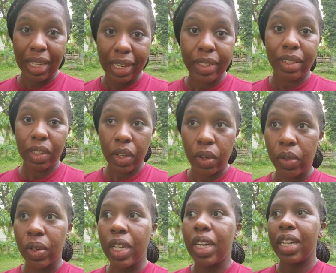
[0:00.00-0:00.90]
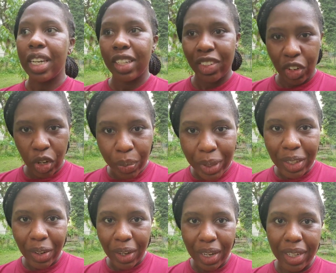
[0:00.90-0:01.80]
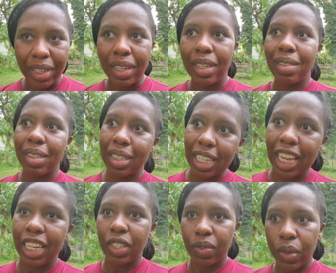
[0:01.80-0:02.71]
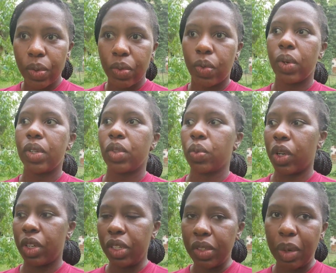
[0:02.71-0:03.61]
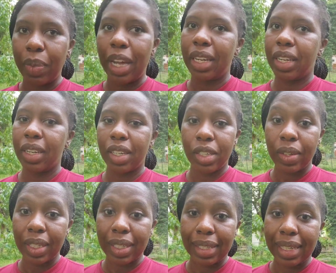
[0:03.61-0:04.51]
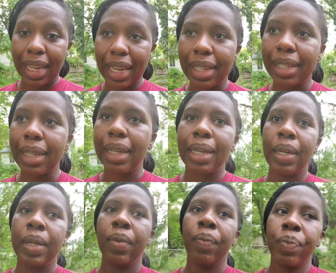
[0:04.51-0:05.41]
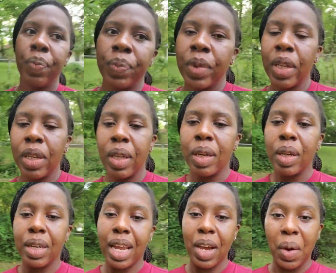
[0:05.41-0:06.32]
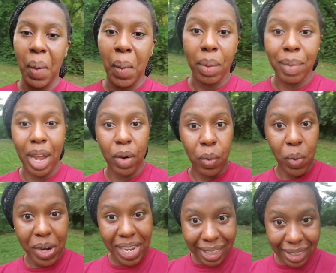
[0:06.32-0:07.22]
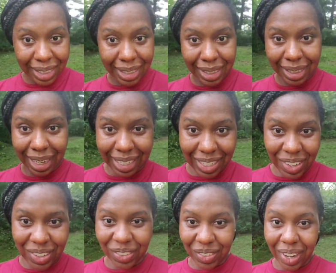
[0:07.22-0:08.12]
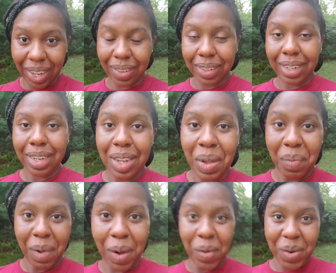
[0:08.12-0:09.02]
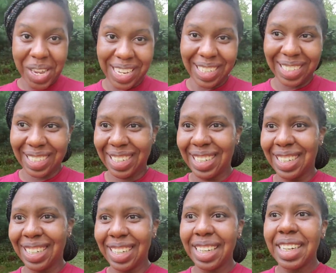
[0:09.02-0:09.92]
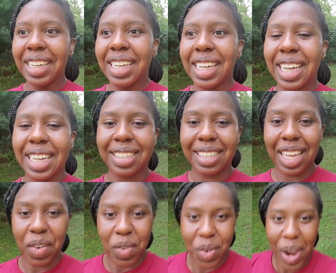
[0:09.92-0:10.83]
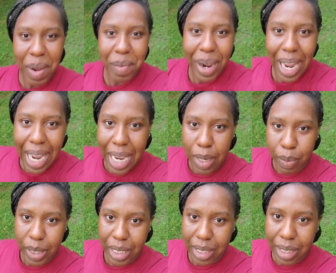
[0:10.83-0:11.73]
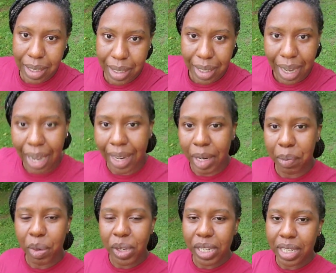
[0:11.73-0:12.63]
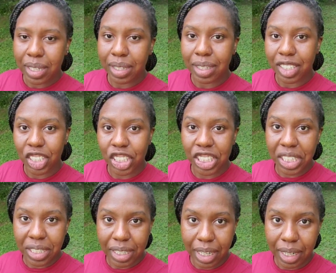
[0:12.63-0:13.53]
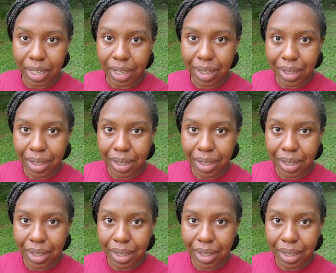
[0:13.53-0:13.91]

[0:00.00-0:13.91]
That's the goal. It's an urban garden slash food forest where you come back here and you could just eat. Now, my wish, I turned around. My wish is that right behind me, I could put in a she shed.